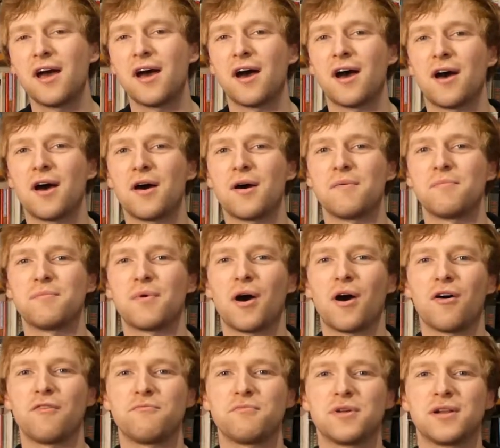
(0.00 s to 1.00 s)

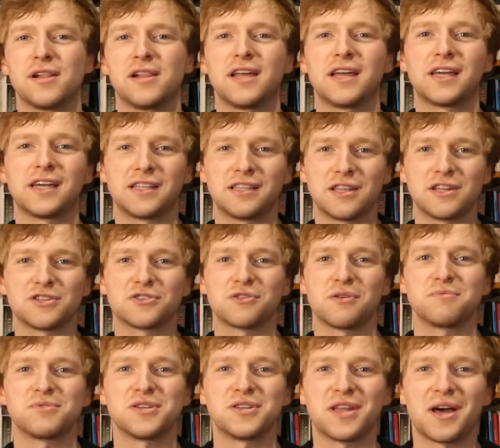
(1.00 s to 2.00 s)
I've put a link in the
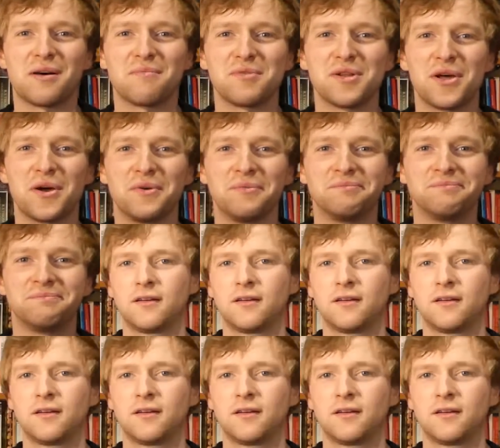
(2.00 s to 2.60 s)
description down below.